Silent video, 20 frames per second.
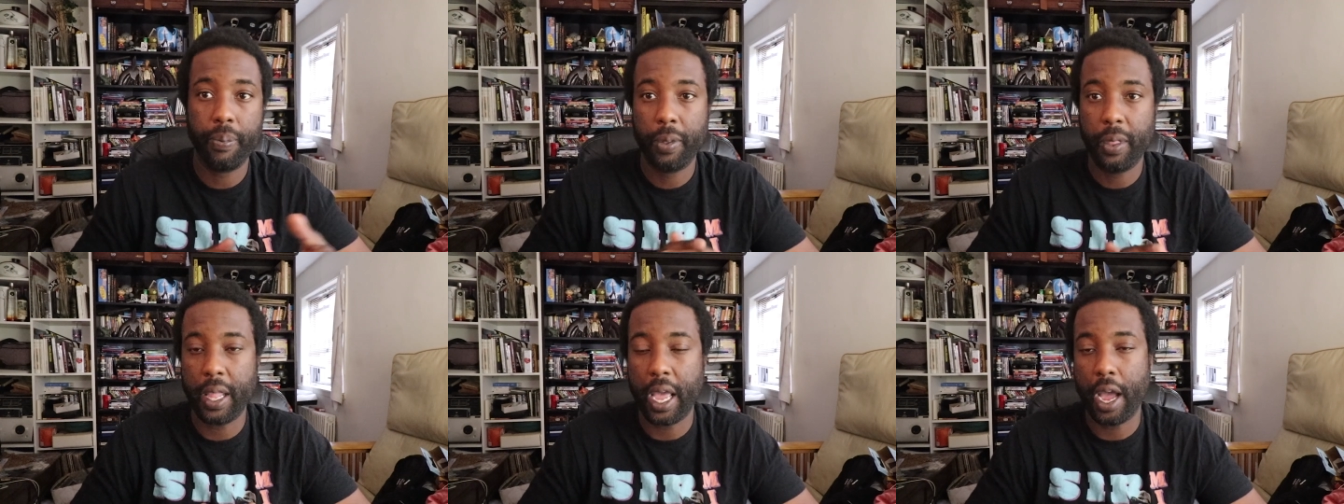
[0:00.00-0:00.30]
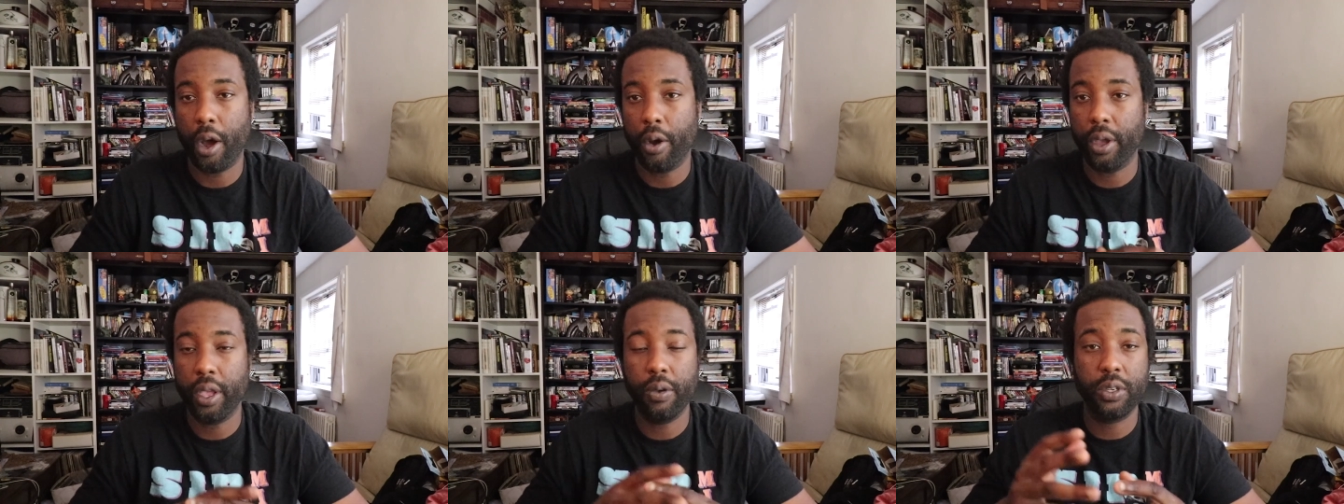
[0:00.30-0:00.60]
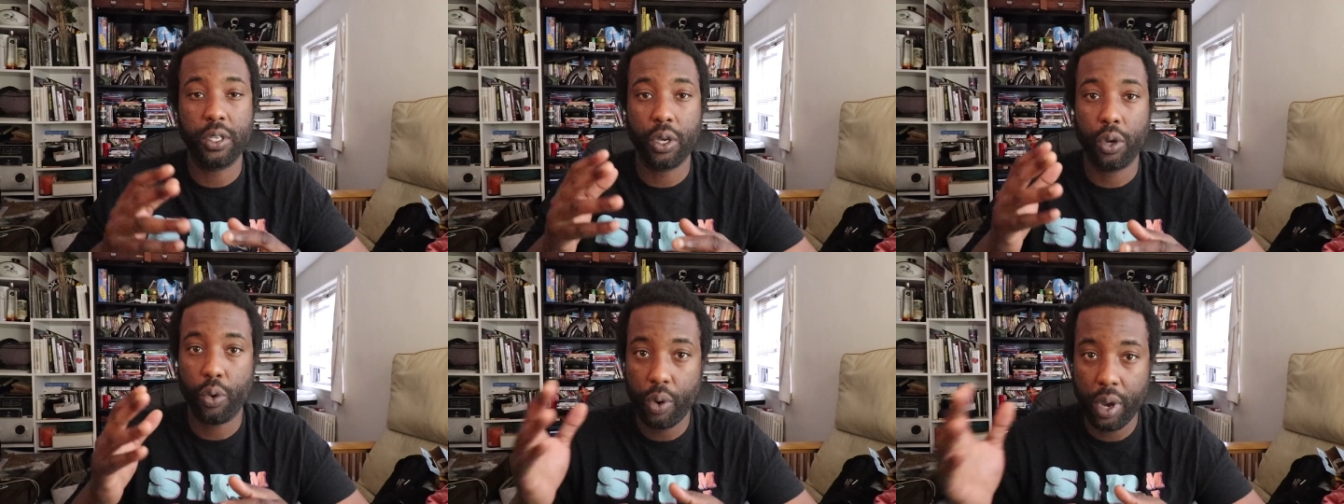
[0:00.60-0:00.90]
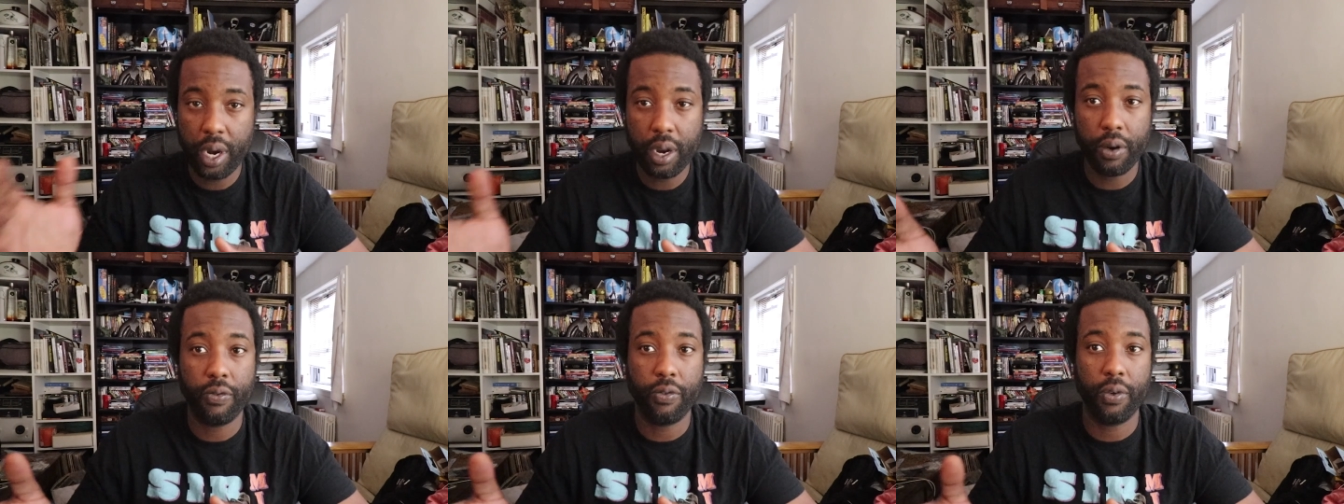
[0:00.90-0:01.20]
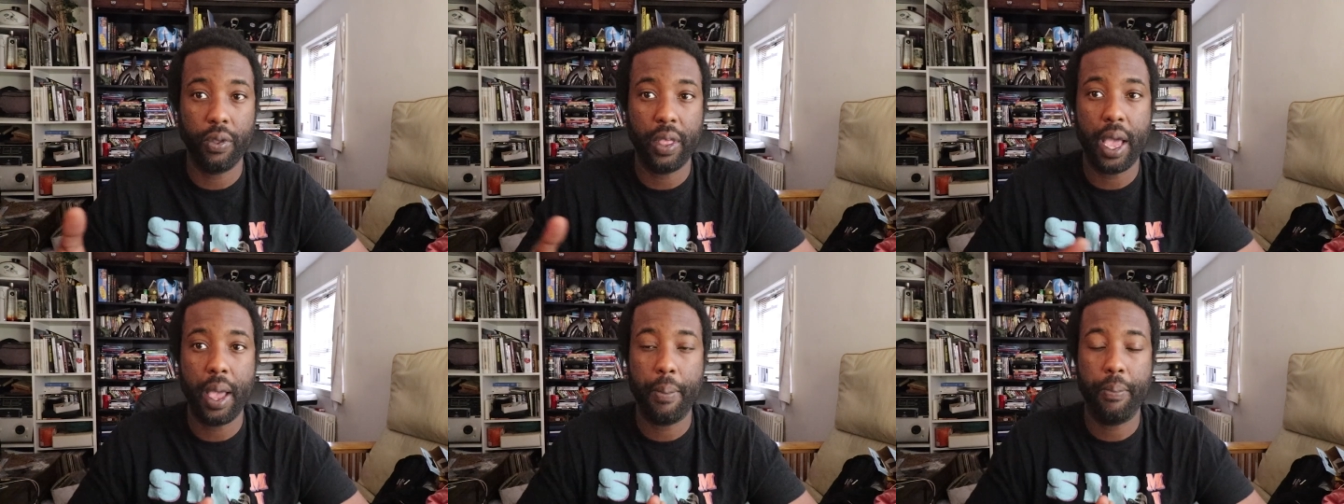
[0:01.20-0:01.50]
Now, he was acquitted
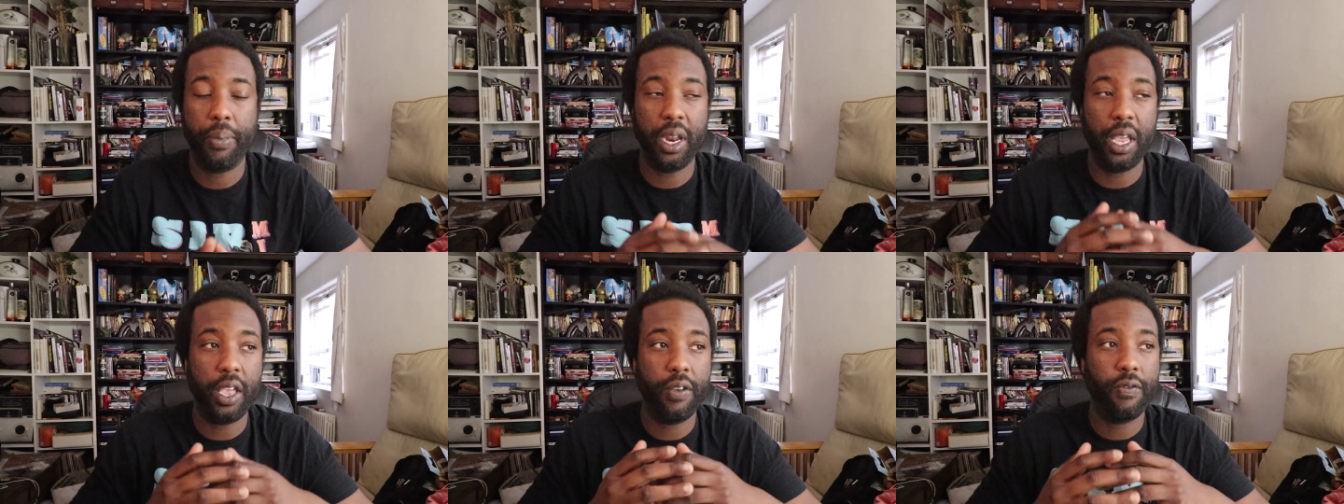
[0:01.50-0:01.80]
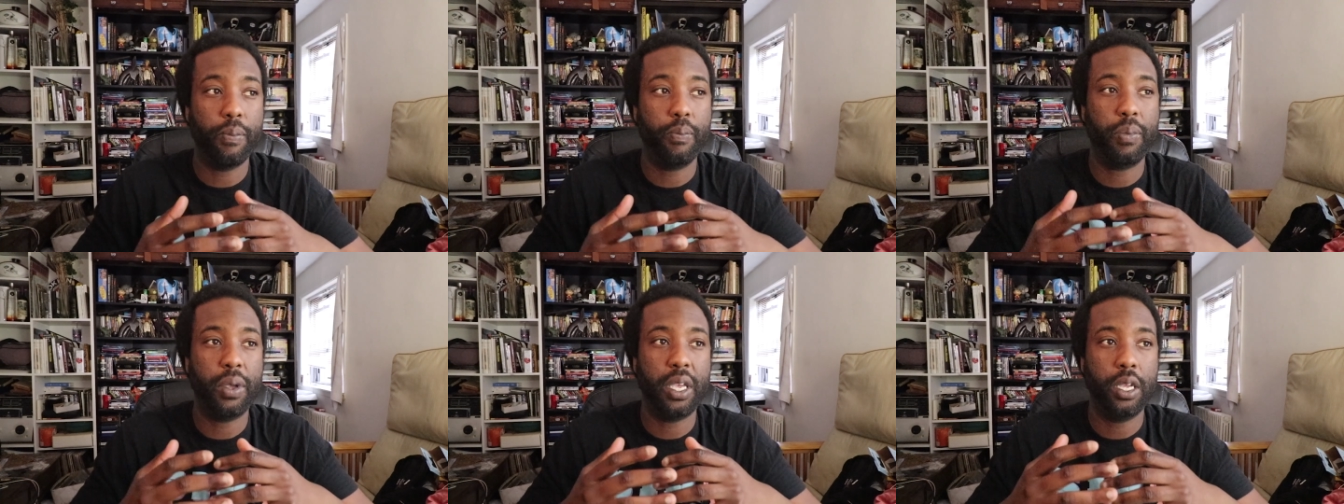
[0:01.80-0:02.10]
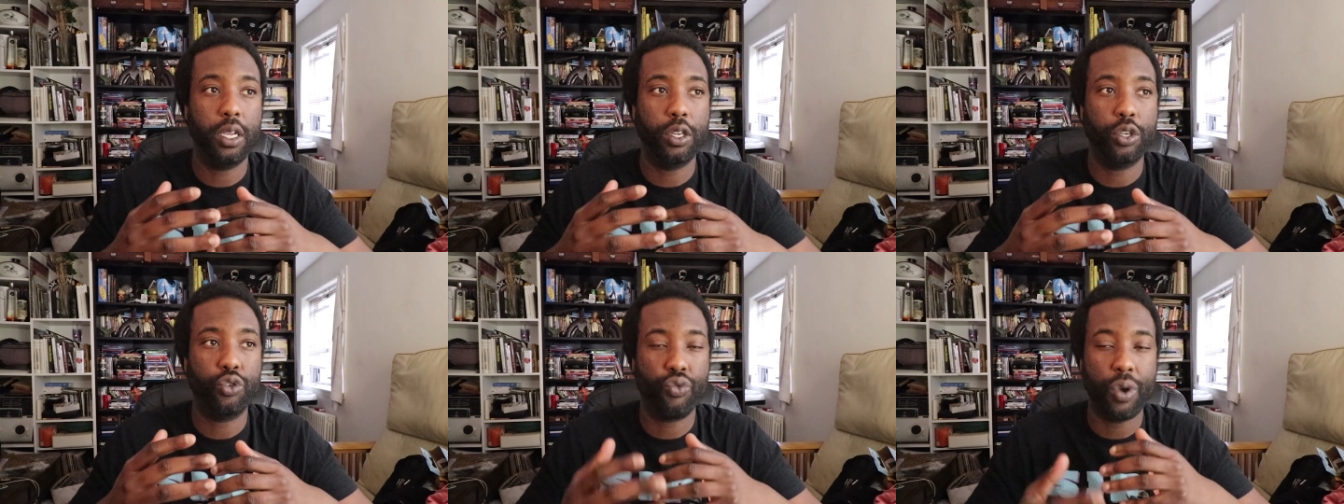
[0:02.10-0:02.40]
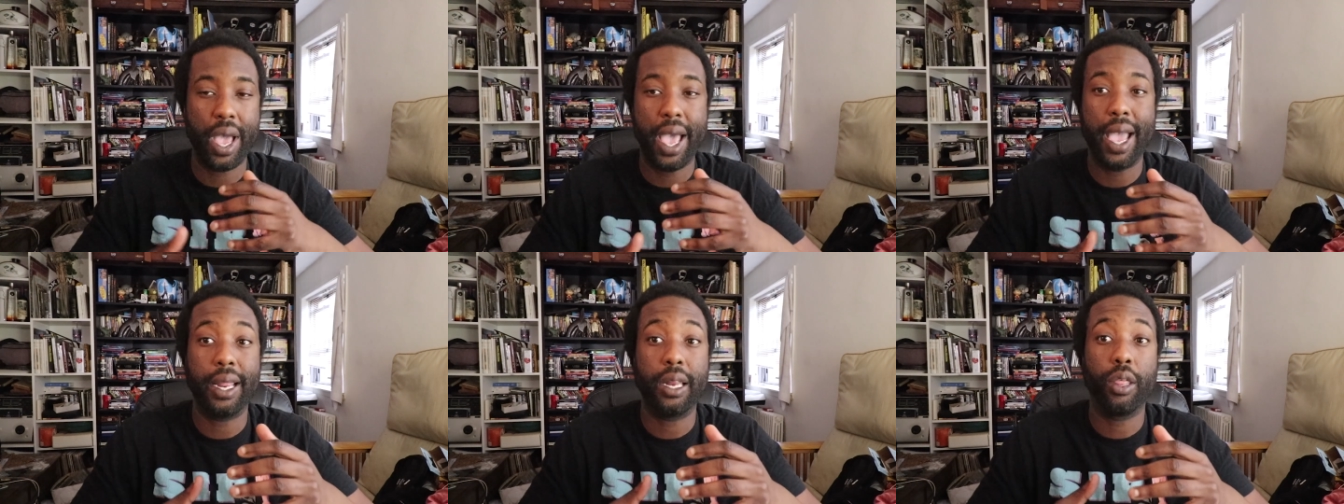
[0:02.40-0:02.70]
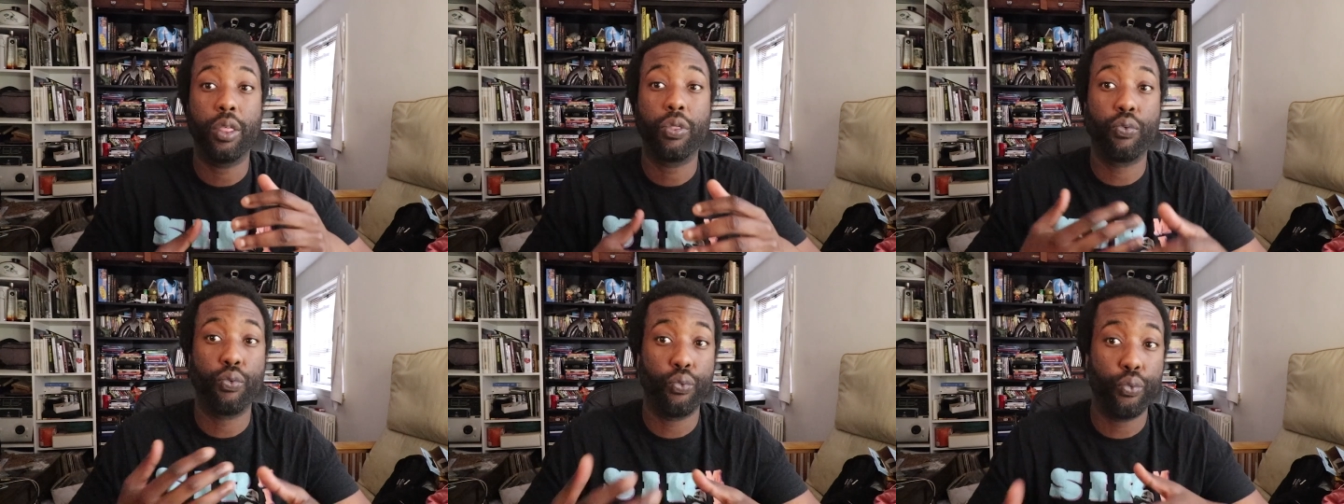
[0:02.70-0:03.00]
for that, but even being dragged
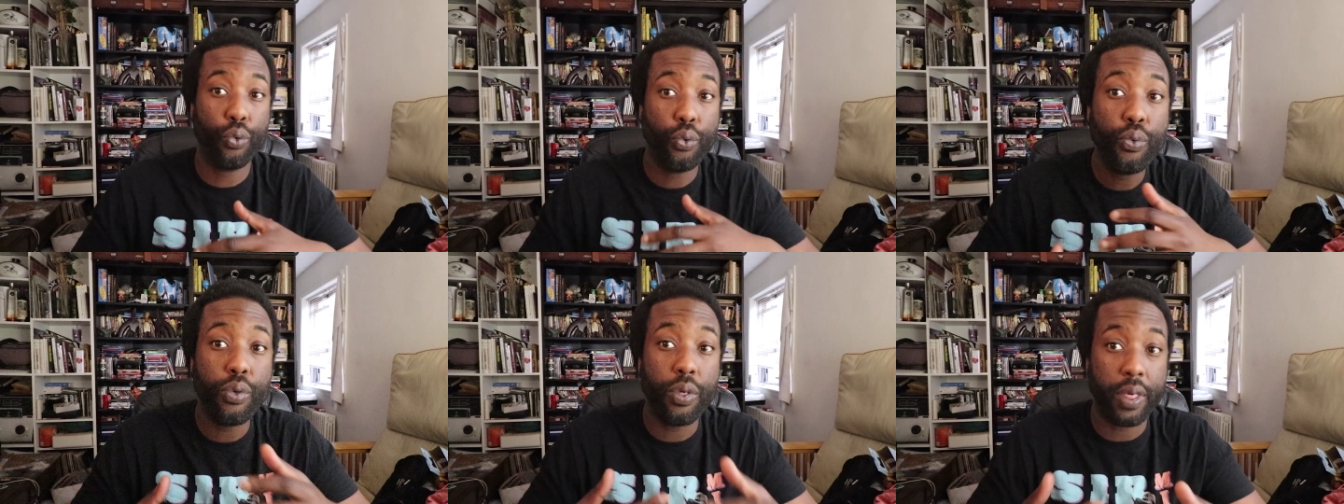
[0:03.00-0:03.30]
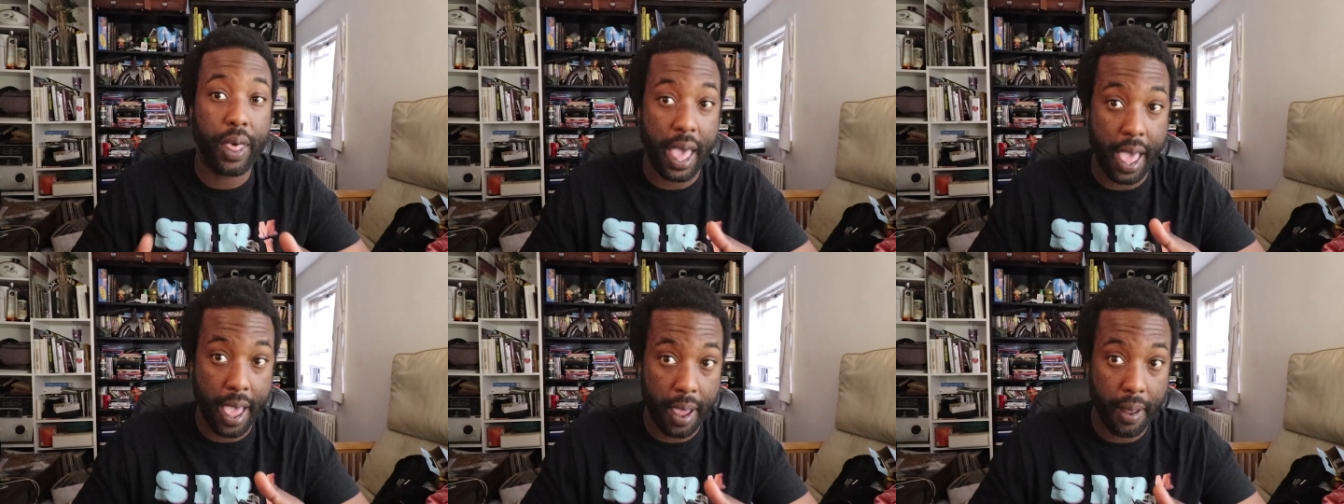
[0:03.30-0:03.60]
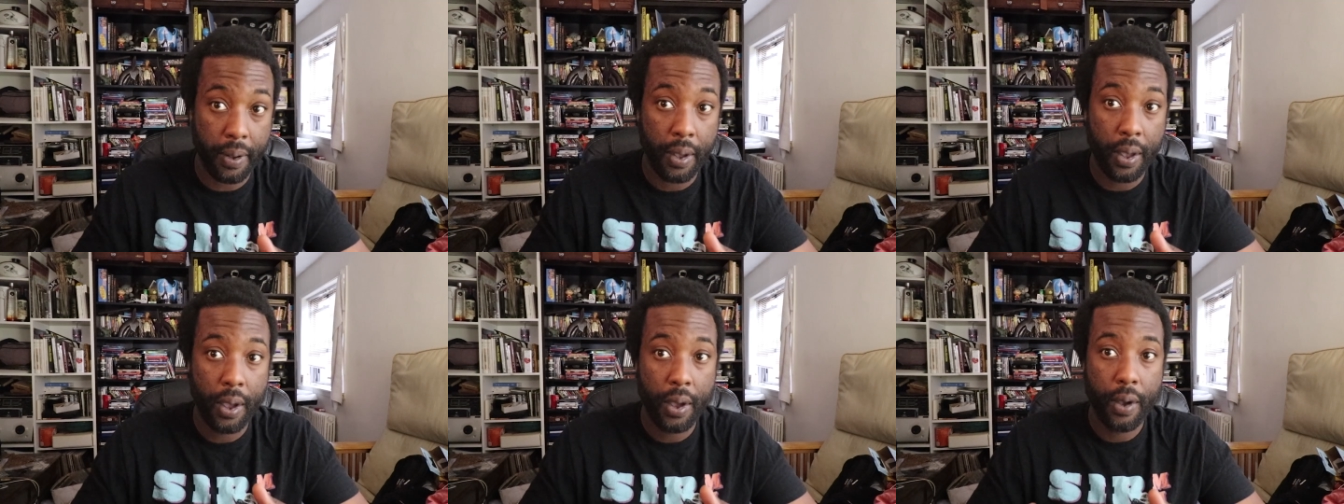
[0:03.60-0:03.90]
through that